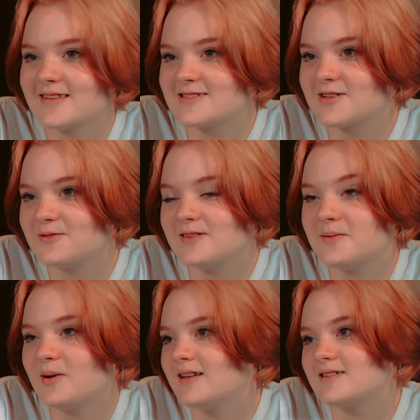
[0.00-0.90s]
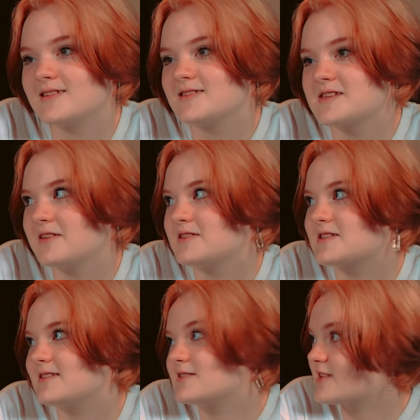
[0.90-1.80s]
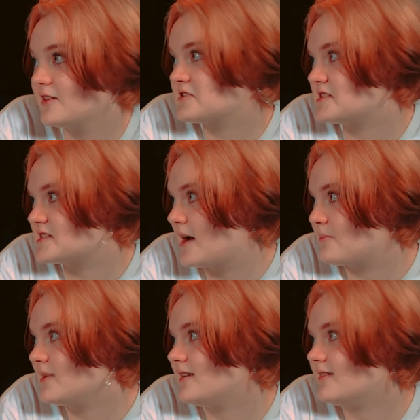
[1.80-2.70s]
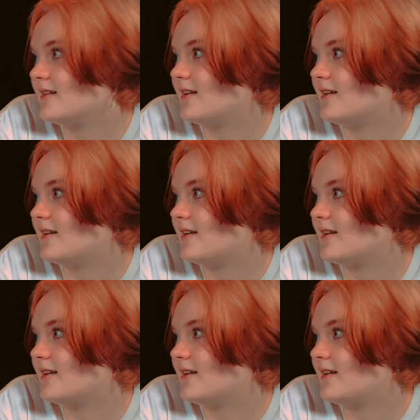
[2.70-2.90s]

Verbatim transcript: So they bring it to the skeleton. The skeleton's happy